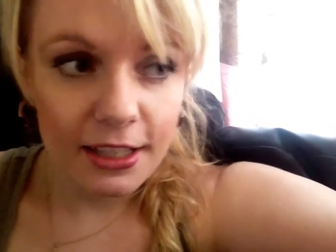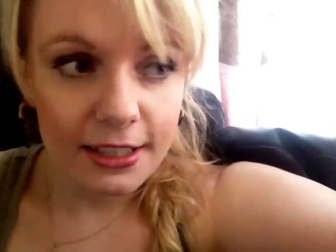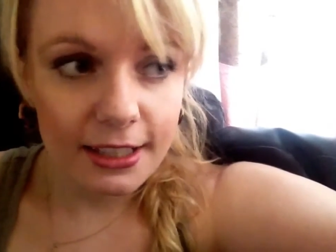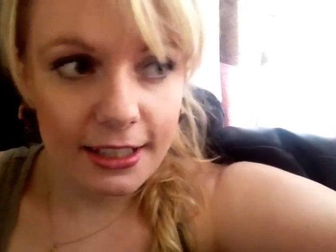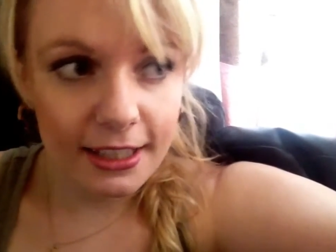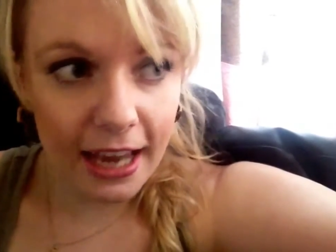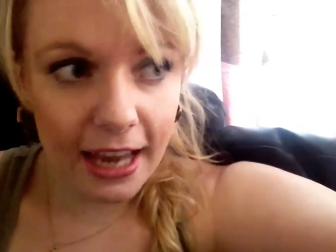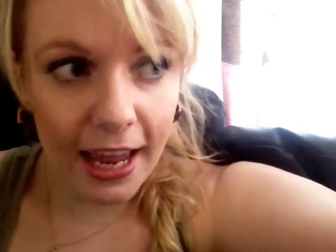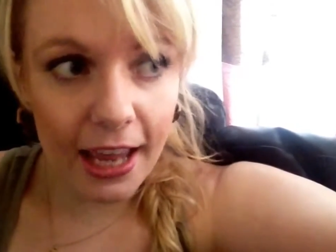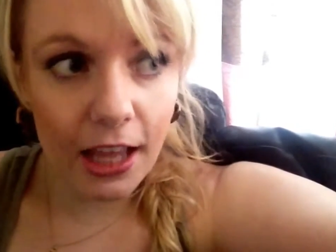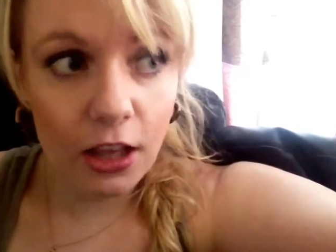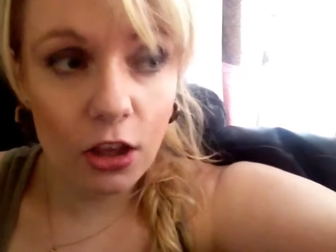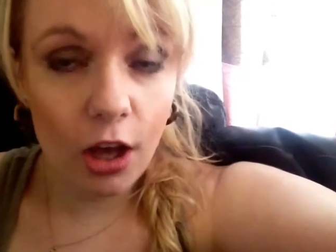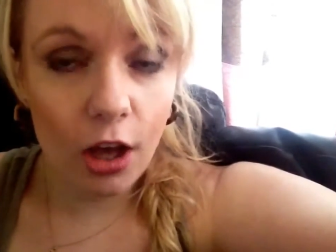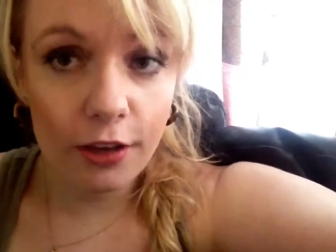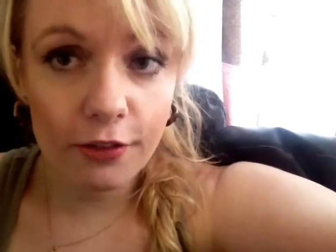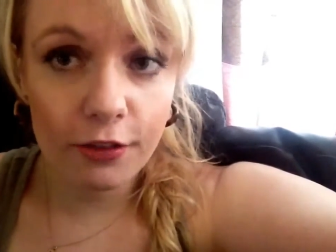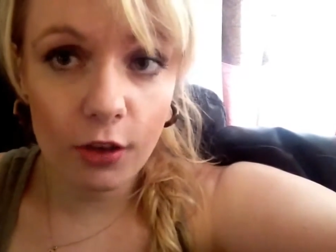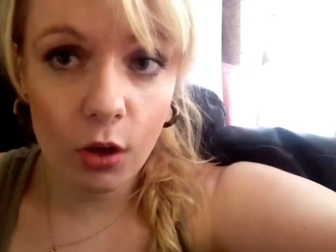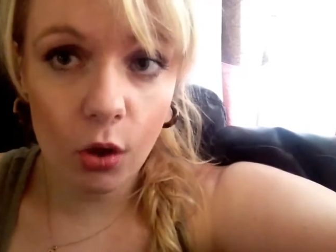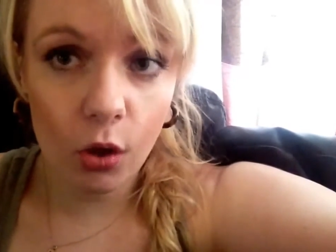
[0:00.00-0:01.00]
Today, a
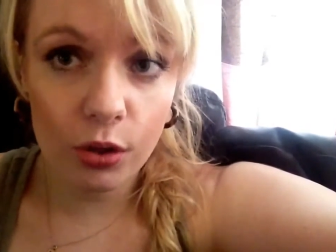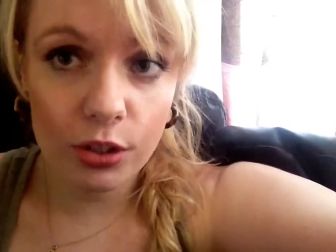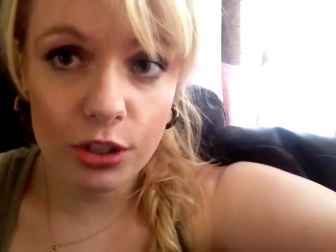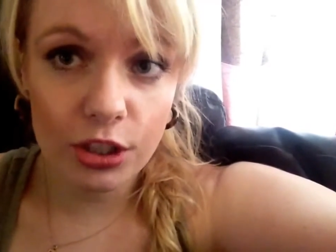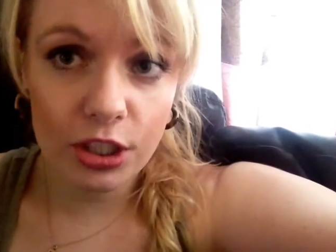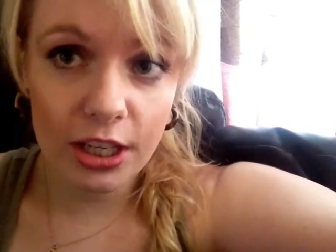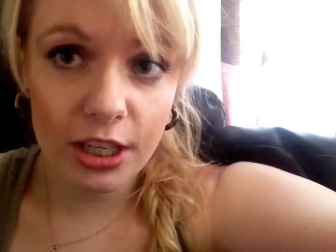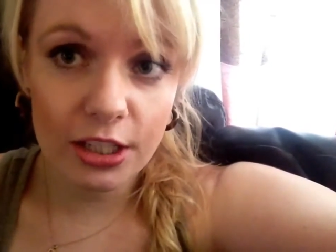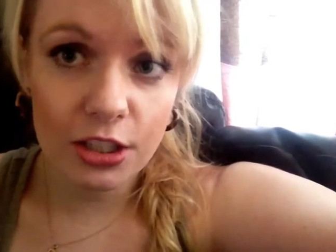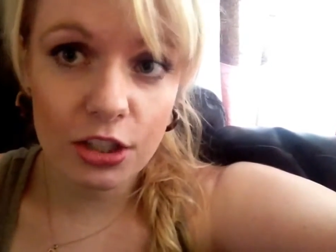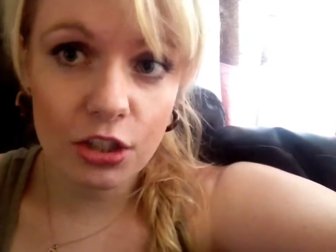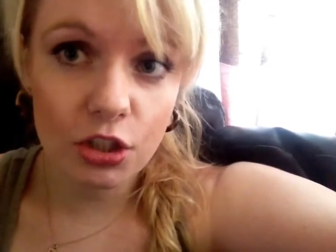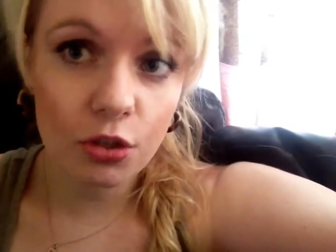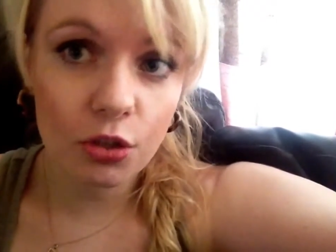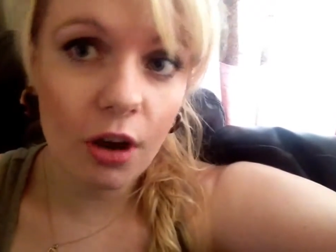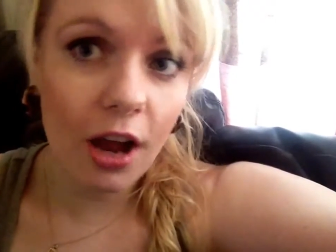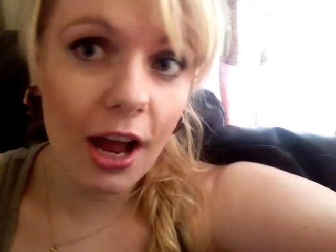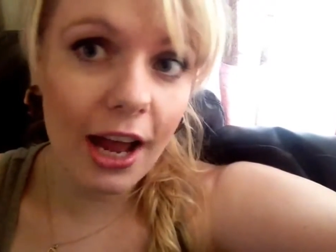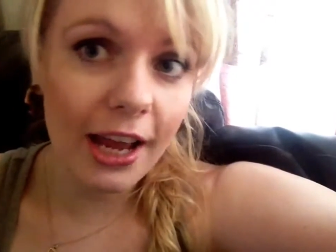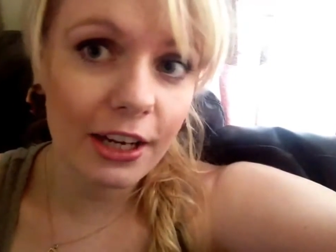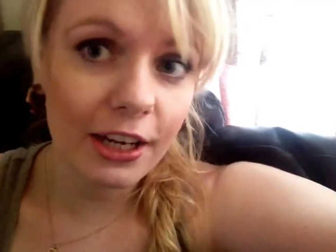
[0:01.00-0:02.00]
lot of Kolsches
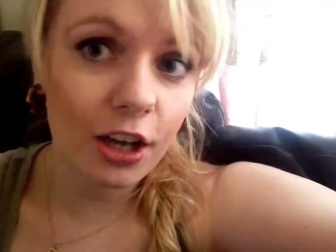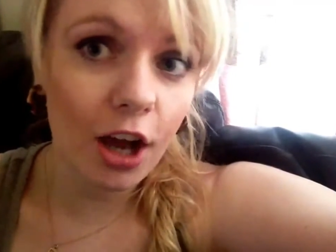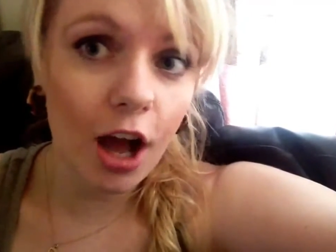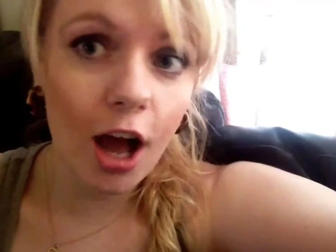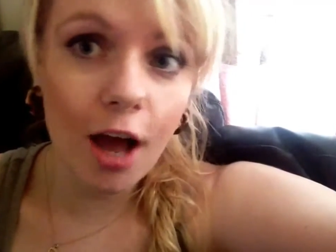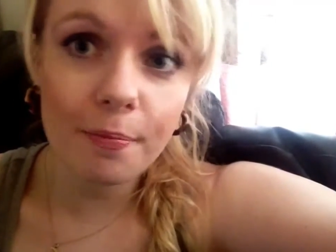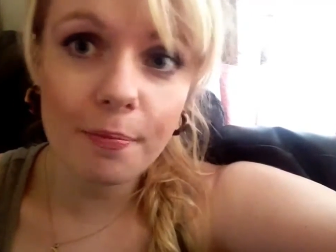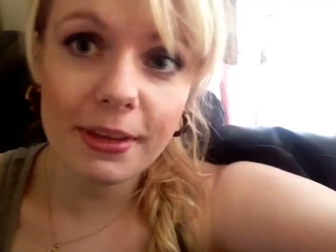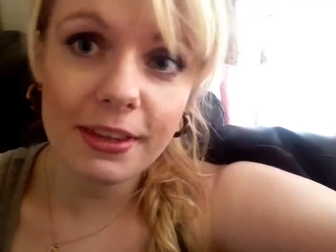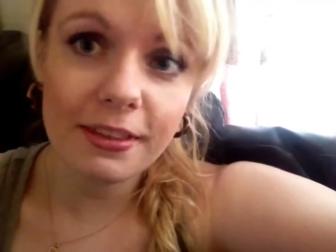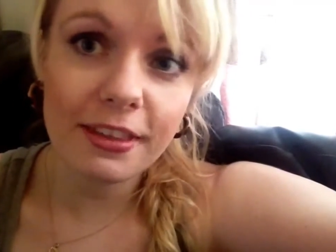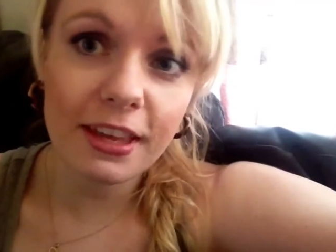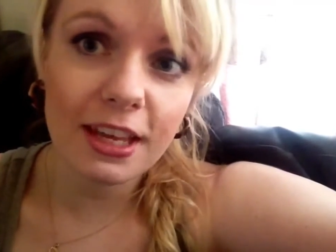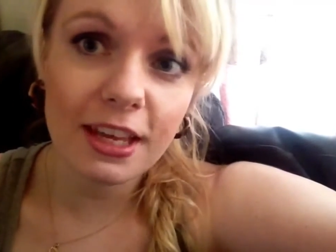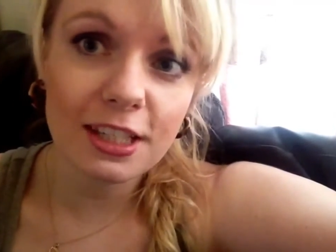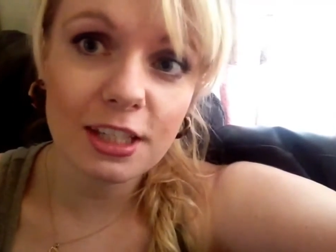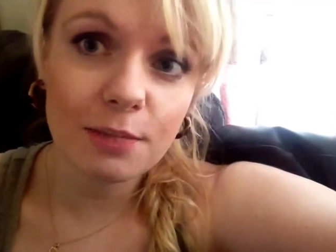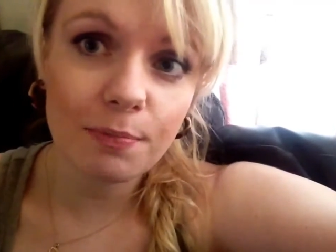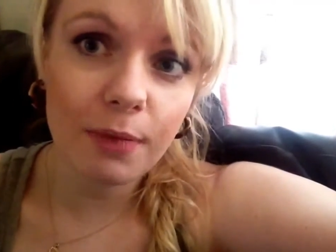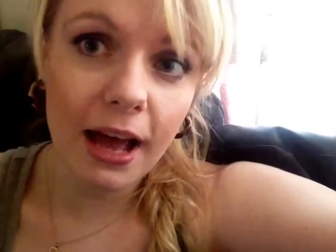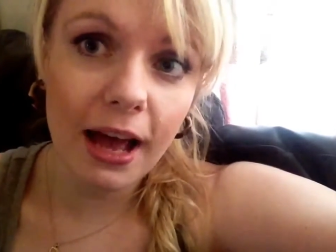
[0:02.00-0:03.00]
try and copy
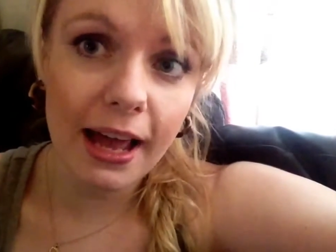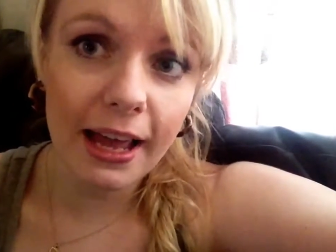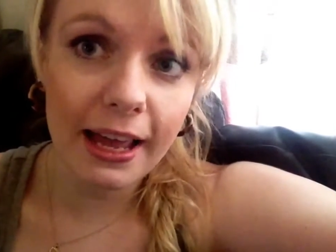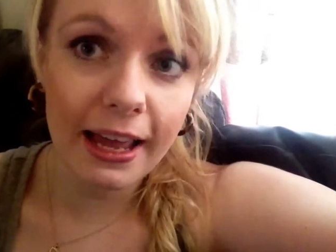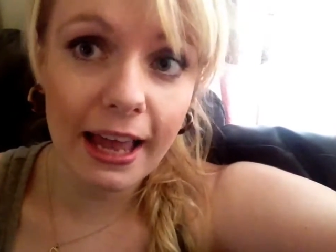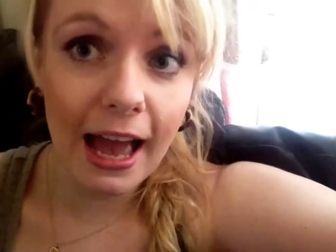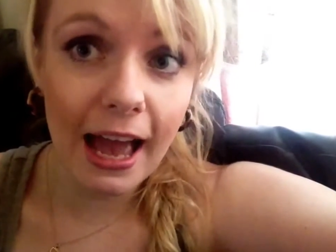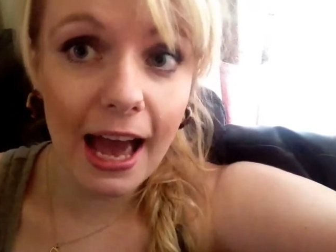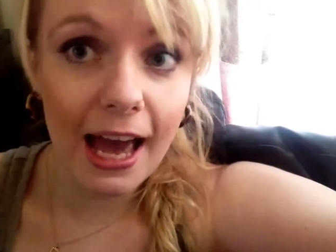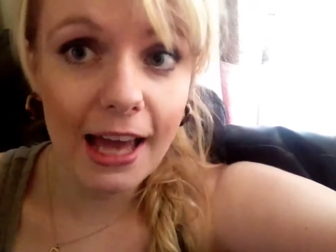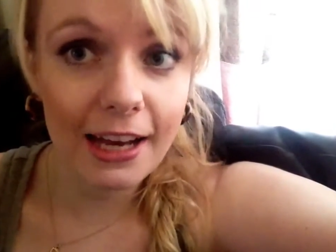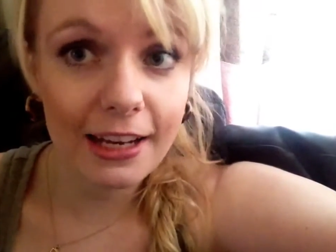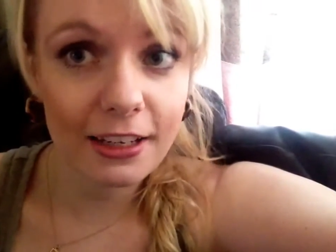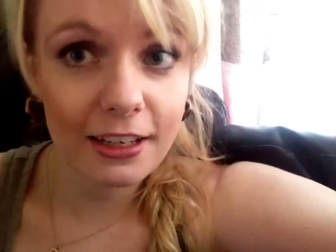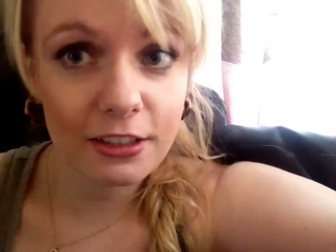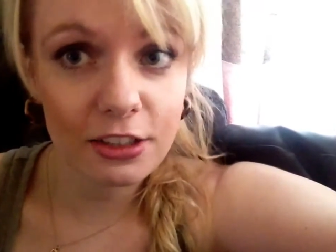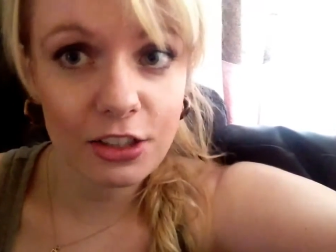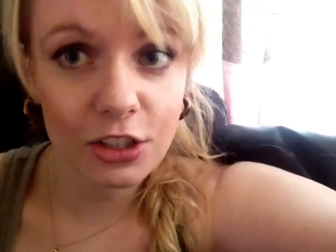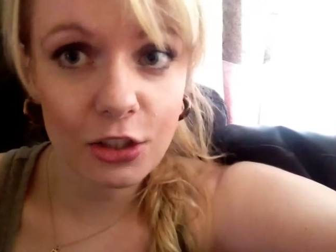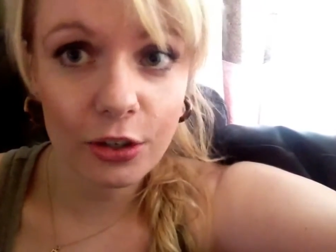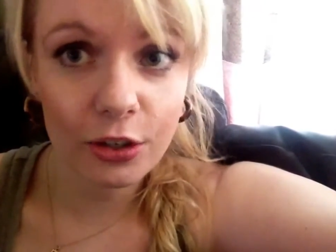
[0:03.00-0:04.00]
this by
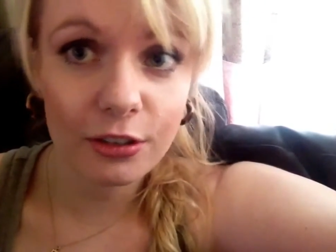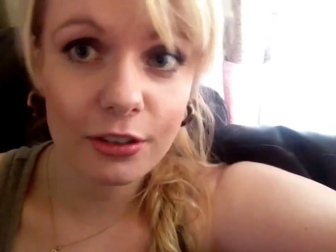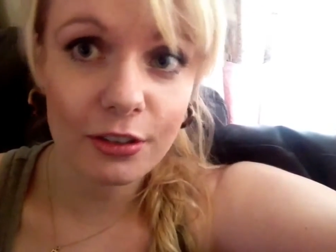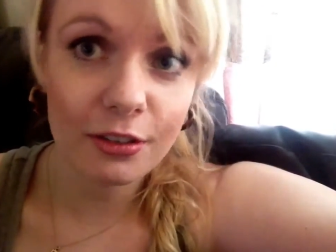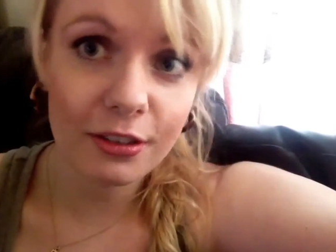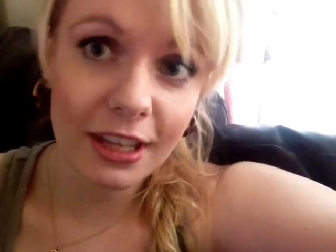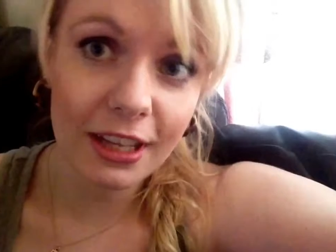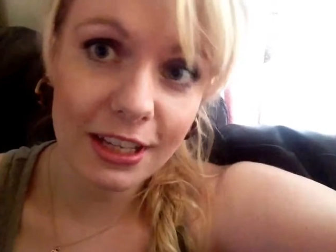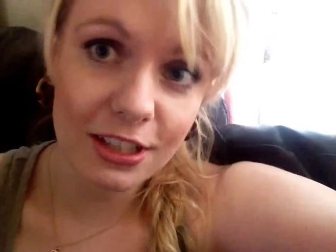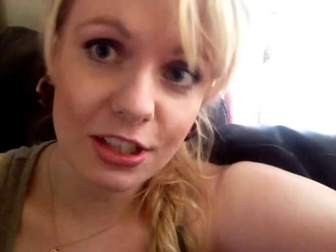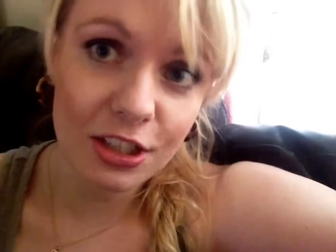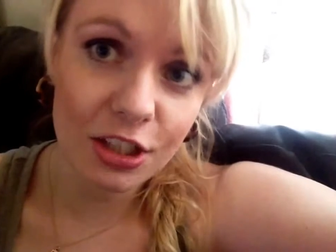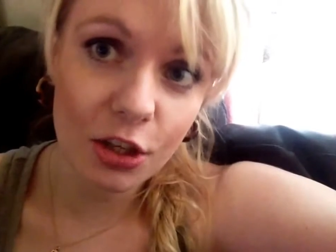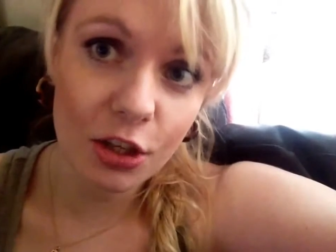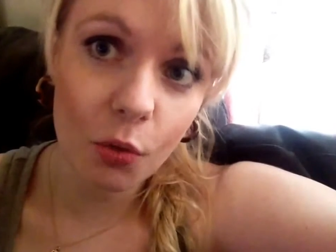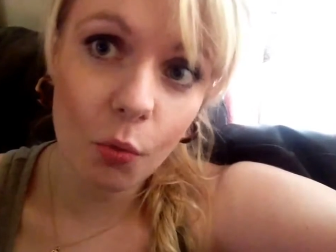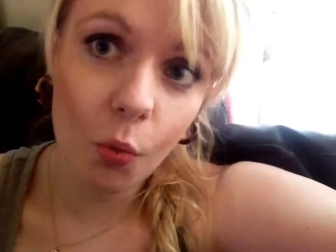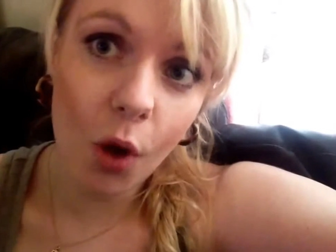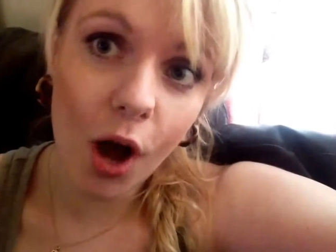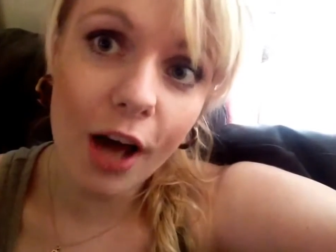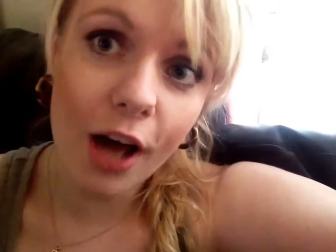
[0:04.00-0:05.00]
adding certain things to
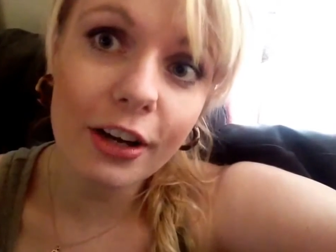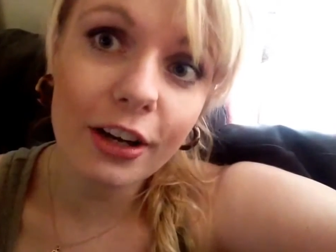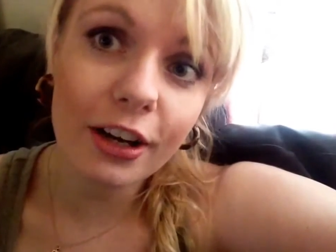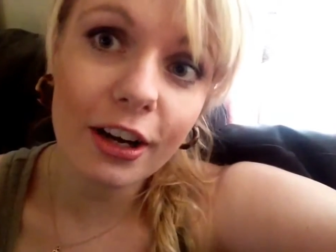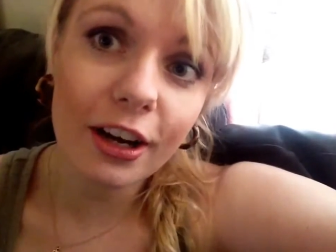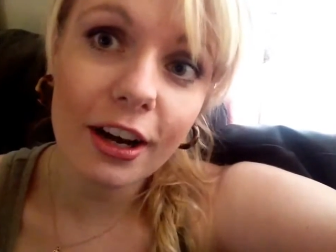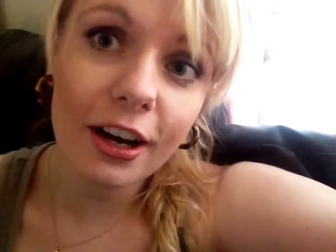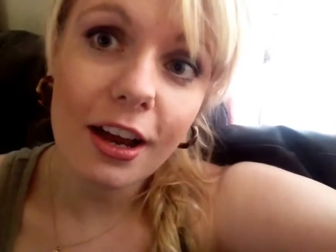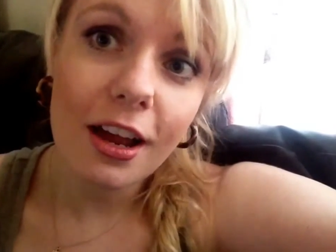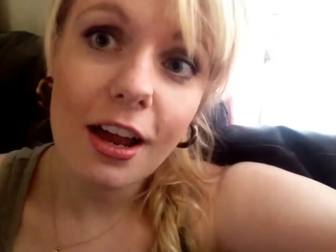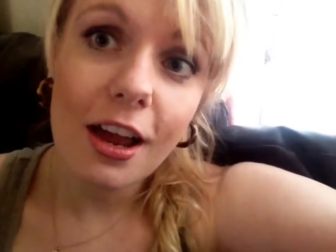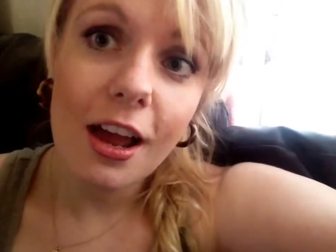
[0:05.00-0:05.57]
the water,